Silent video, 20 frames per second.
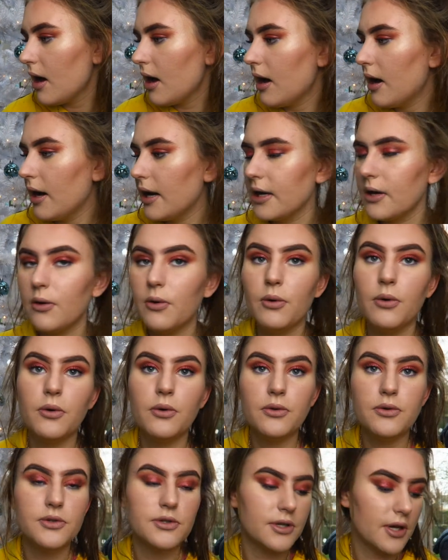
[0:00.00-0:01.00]
I
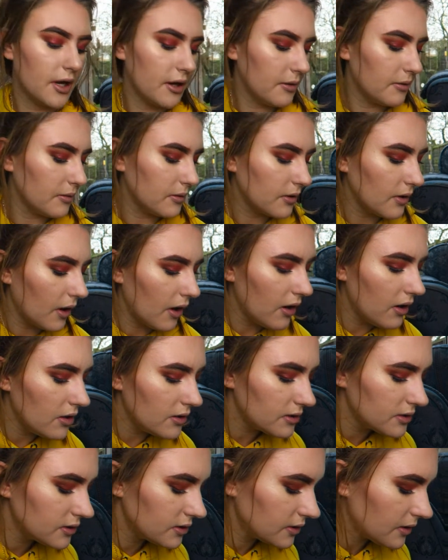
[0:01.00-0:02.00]
also
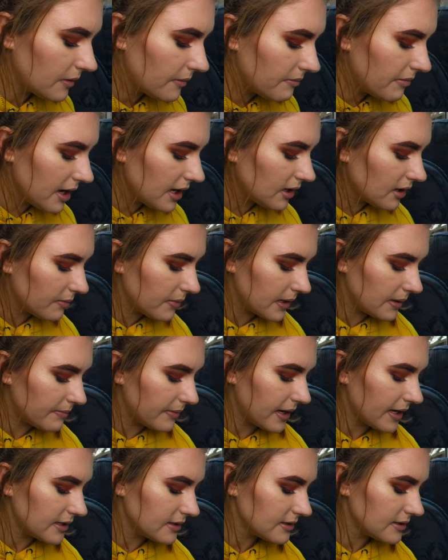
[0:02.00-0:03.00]
got some makeup-y
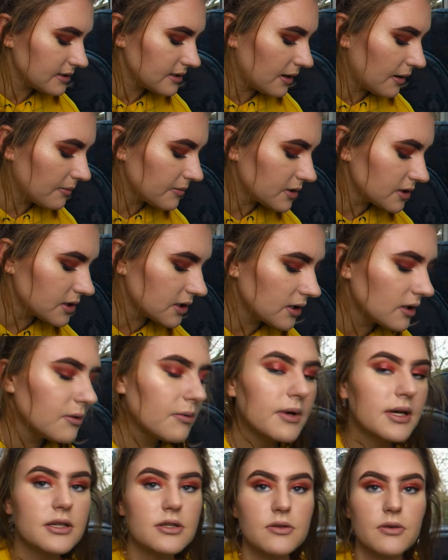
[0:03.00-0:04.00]
bits, so I'm just going to
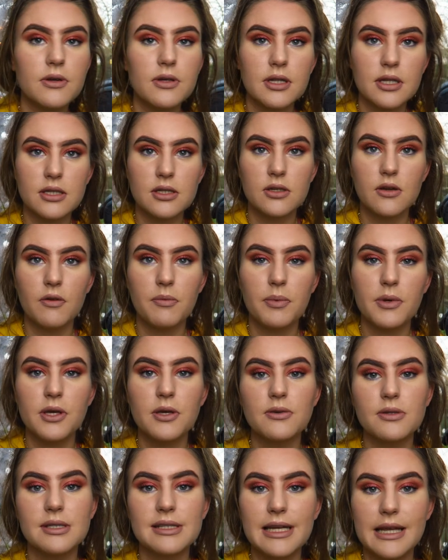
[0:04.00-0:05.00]
whiz through this stuff, but
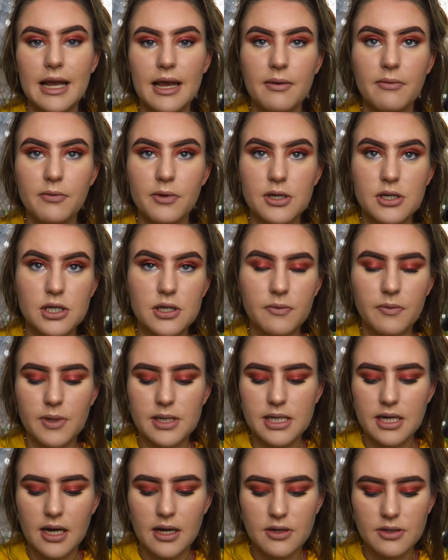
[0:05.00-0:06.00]
you'll see it in future
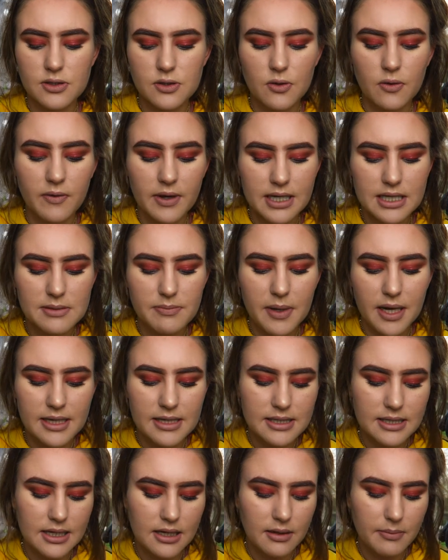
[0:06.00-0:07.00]
videos, sort of
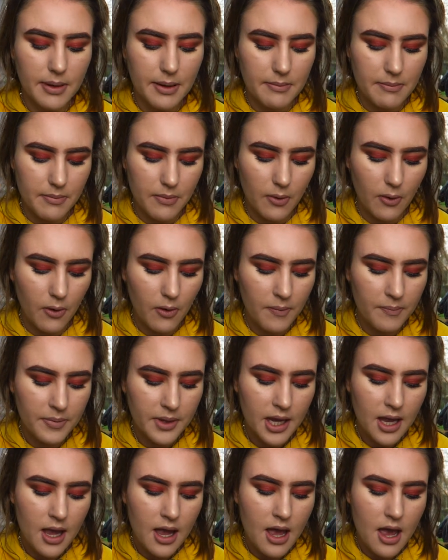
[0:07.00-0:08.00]
explained a little bit more.
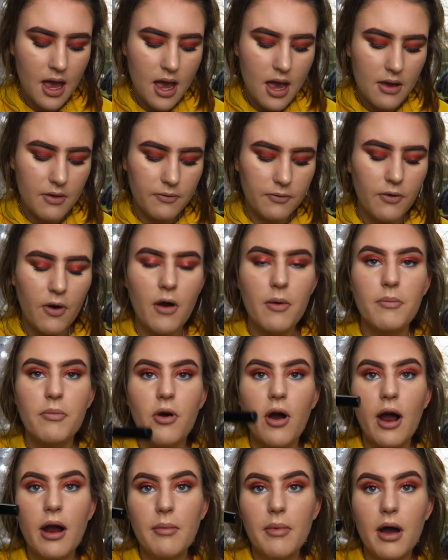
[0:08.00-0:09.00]
From
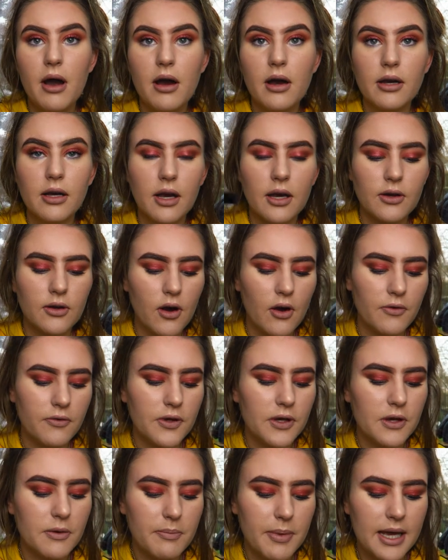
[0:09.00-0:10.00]
Primark, I got a
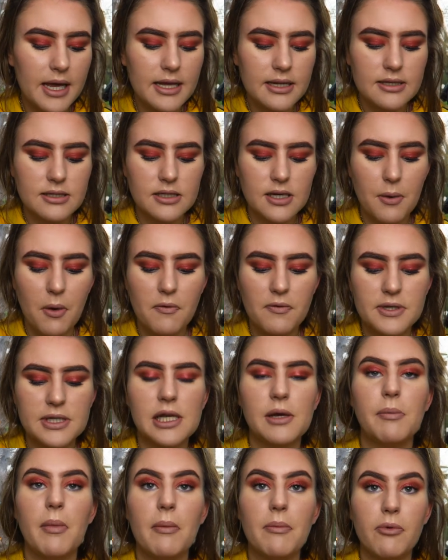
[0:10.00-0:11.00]
few bits, so
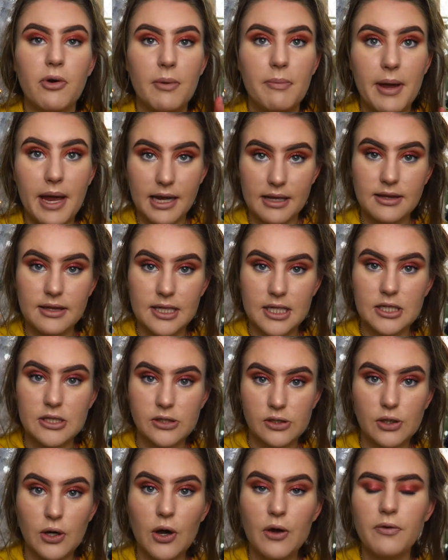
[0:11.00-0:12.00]
obviously remember I picked this
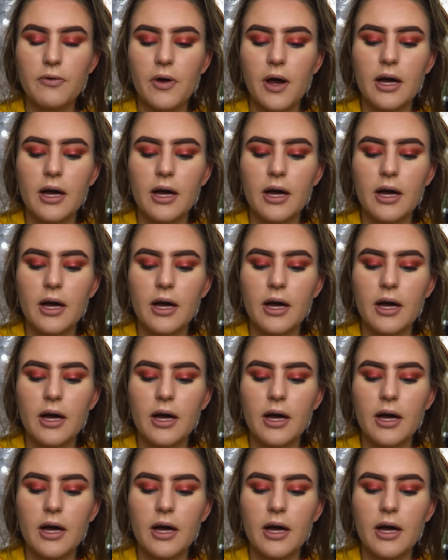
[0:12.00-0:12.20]
stuff.